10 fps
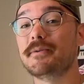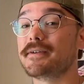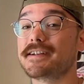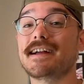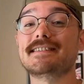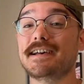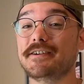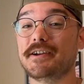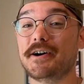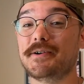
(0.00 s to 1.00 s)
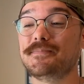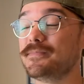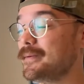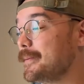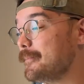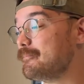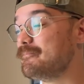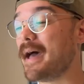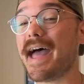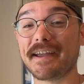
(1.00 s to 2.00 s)
What did I tell y'all?
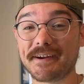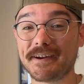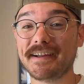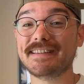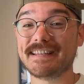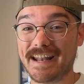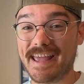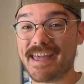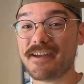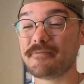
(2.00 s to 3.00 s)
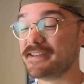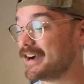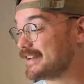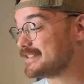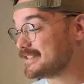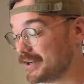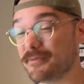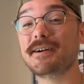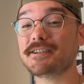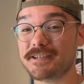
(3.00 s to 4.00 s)
Banger today. We got so
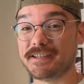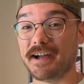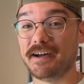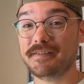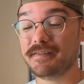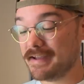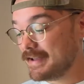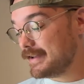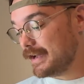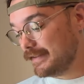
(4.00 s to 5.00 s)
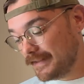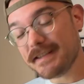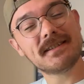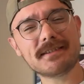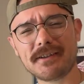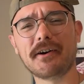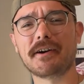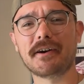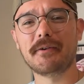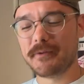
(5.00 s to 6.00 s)
much stuff. And let's
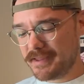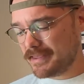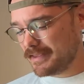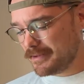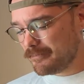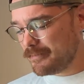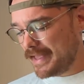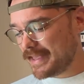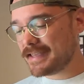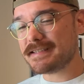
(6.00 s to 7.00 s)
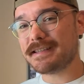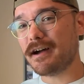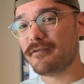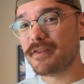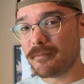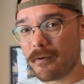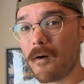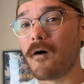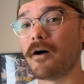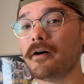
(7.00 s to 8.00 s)
start with the biggest of them
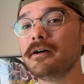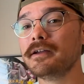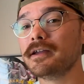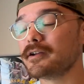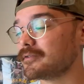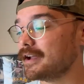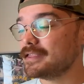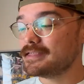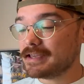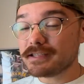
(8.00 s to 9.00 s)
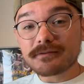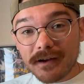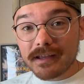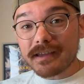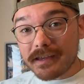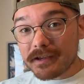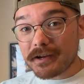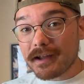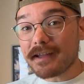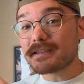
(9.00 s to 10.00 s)
all, right? This right
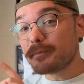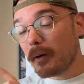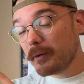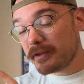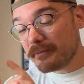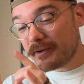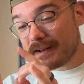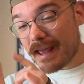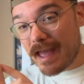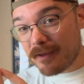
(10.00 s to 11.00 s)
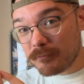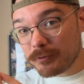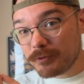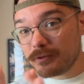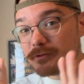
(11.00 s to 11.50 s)
here is Pokemon Emerald.